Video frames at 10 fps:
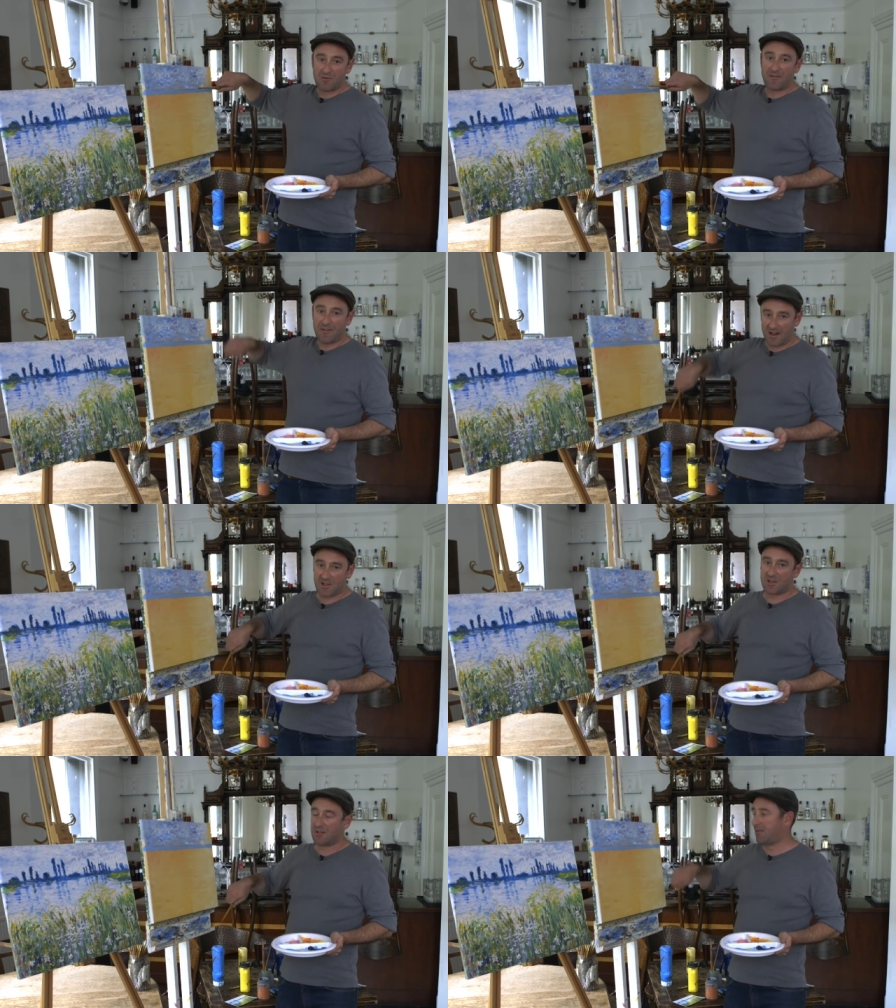
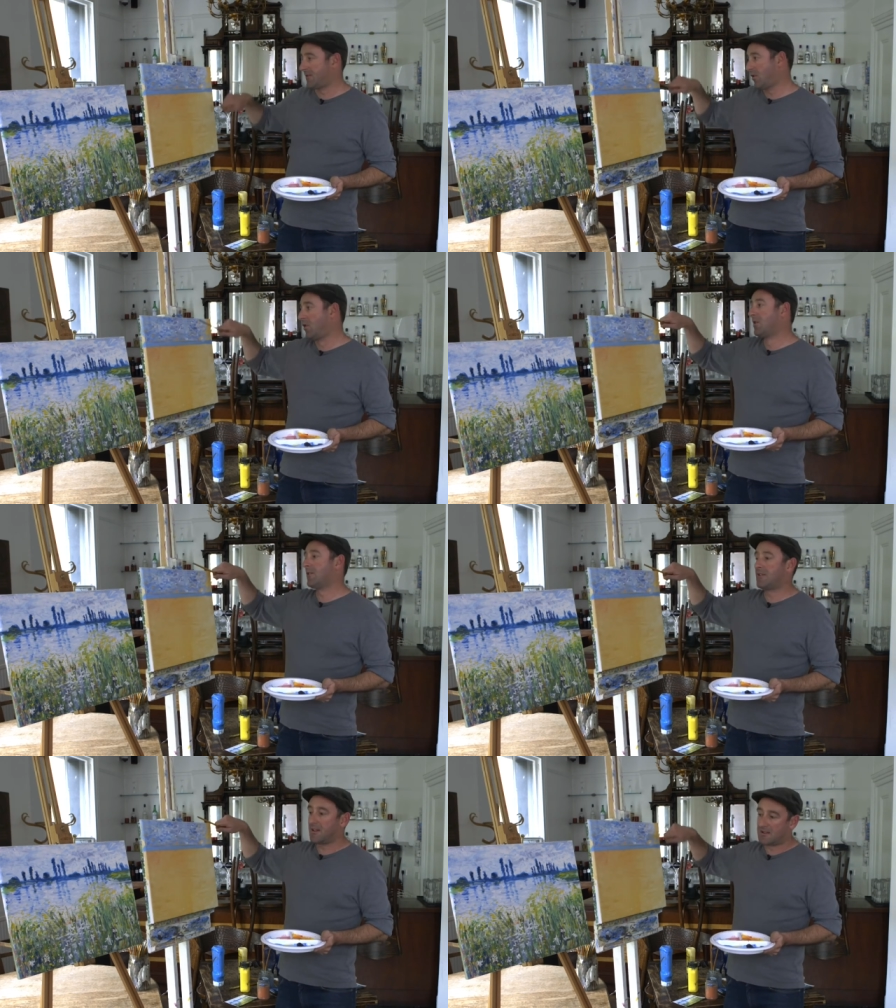reflection of all
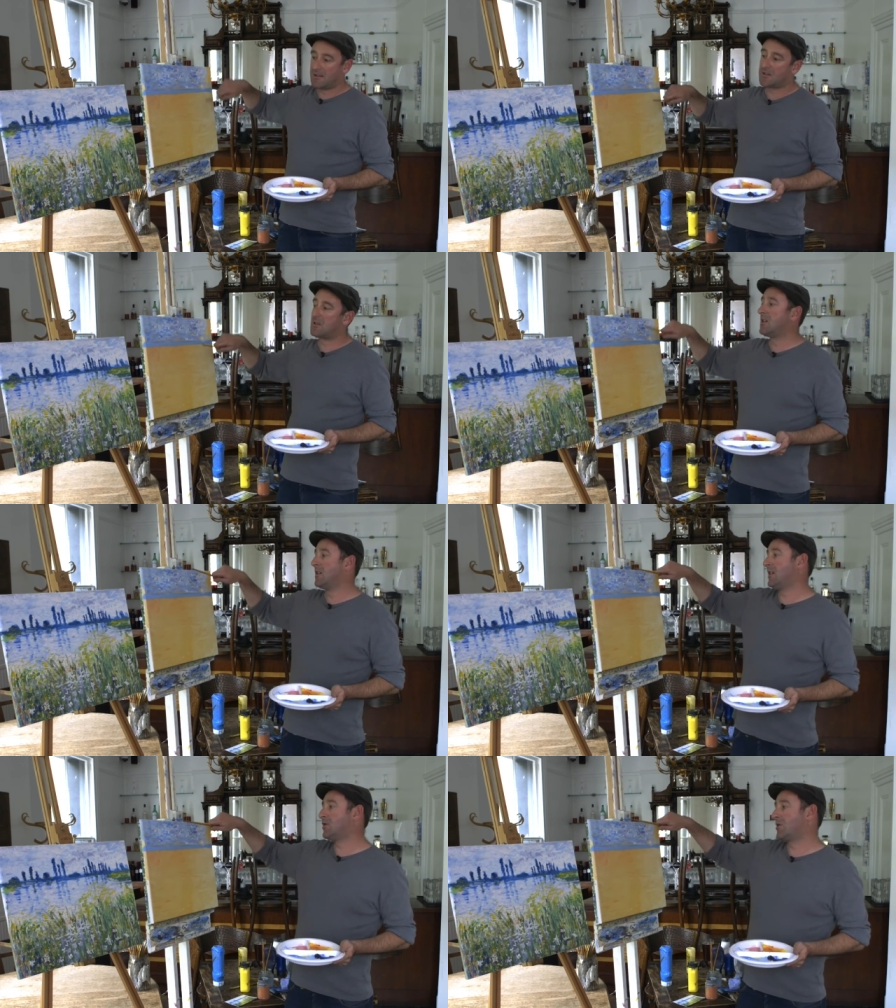of this. It's
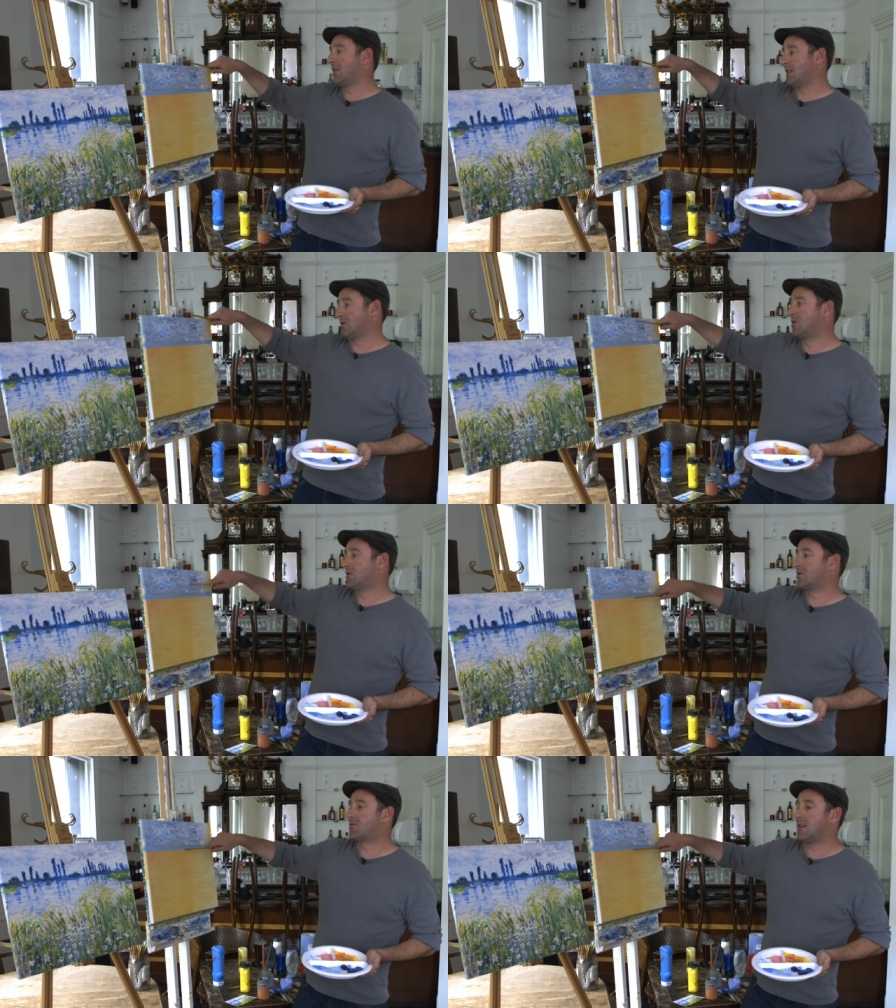literally, it's
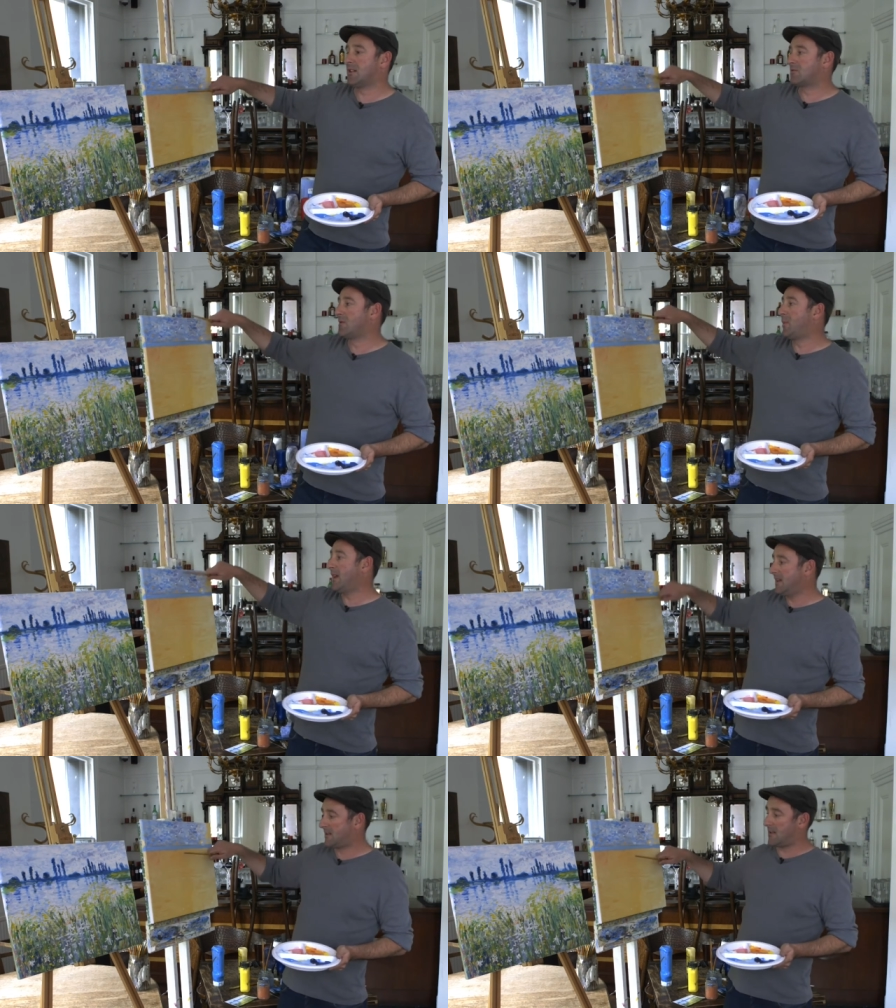just, it's
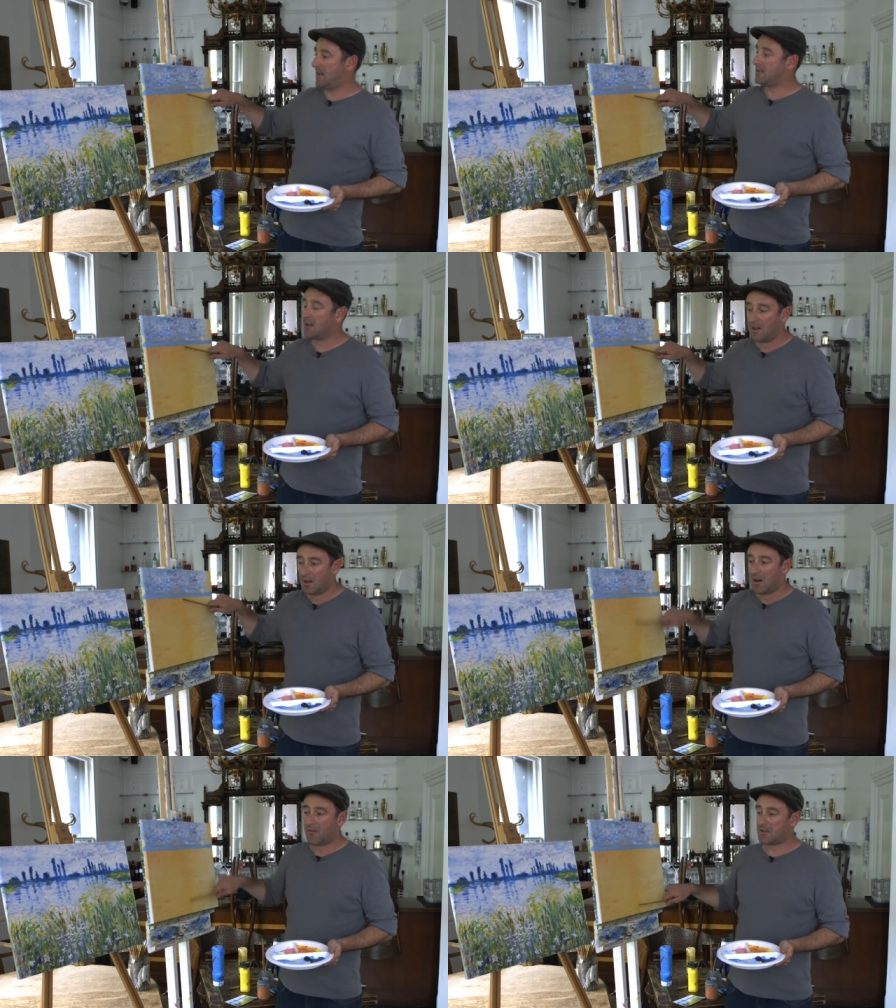repeated,
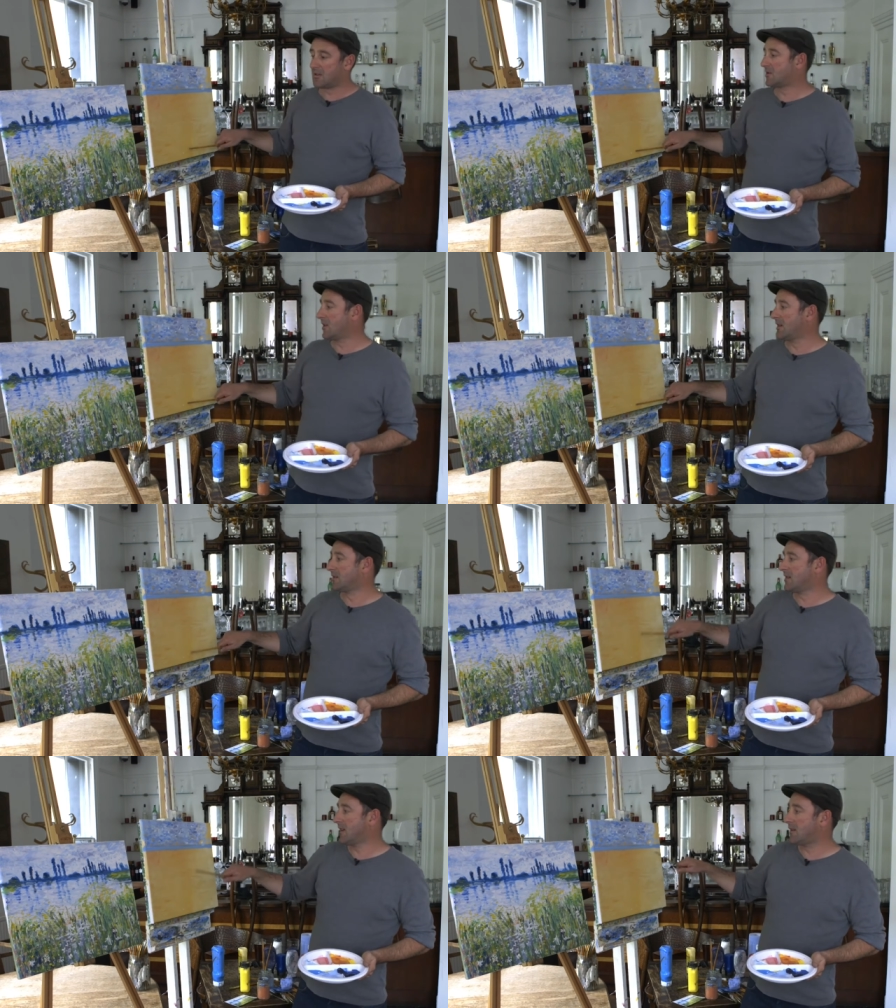obviously straight
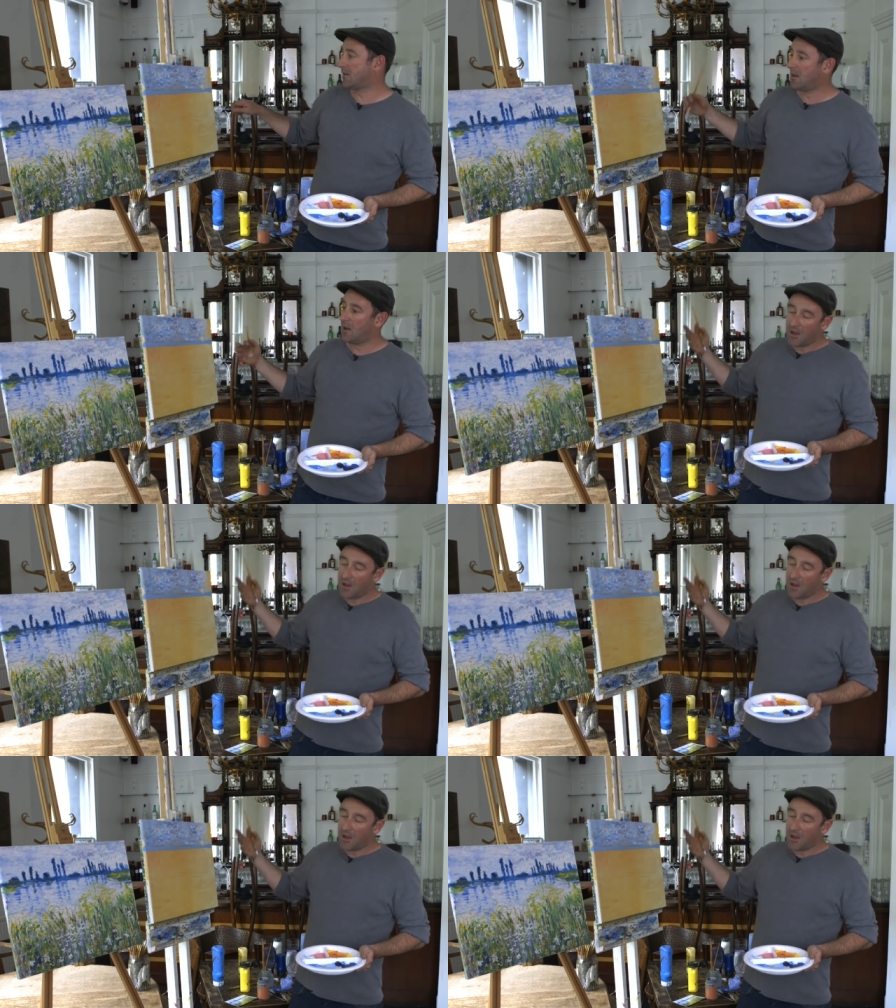underneath.